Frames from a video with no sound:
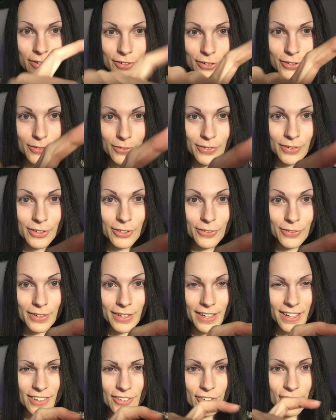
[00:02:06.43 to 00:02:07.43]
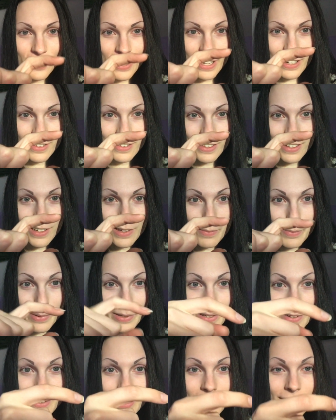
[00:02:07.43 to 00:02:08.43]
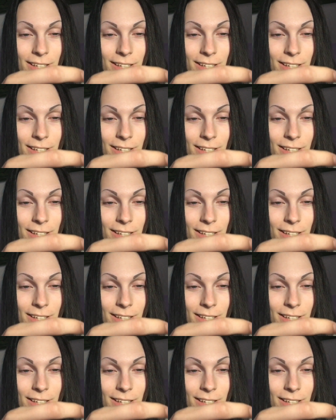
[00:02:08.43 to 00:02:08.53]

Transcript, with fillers: You don't get your nail in it. But